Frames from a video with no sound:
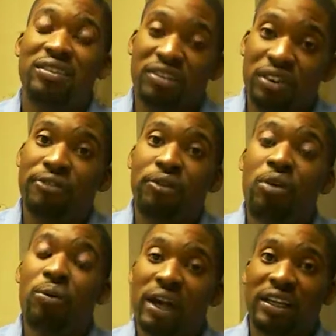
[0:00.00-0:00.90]
your
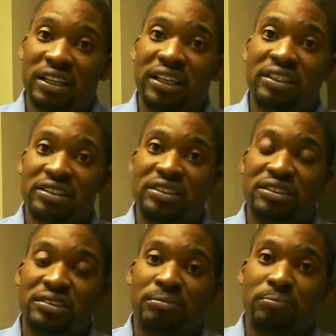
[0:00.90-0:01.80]
full wet clean is
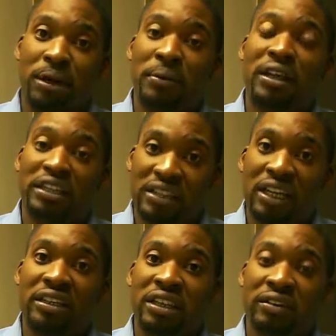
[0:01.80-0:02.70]
primarily
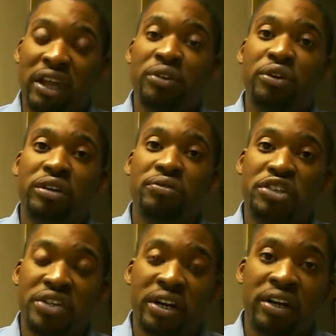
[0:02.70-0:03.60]
done now. Now you can
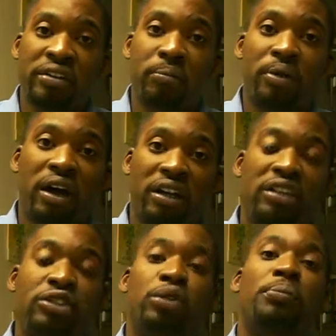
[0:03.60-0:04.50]
return the product
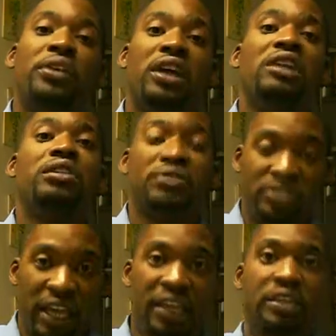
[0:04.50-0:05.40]
into a productive
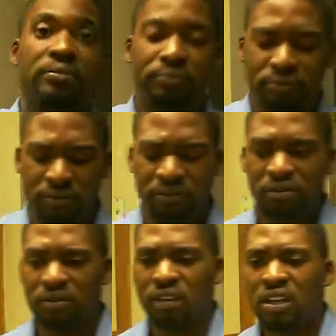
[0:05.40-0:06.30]
state.
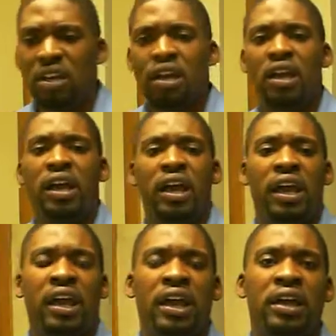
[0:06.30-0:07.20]

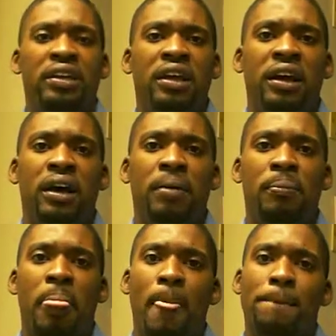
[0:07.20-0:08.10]
And
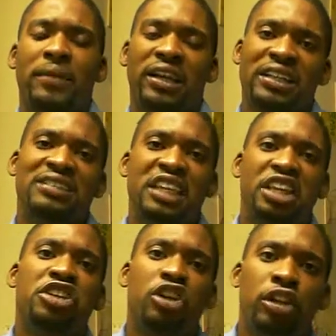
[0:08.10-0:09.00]
I guess in
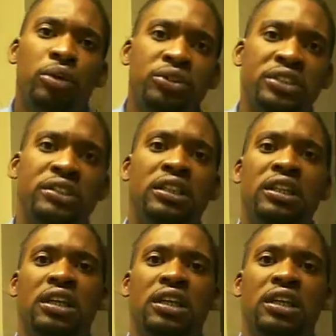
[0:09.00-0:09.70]
conclusion,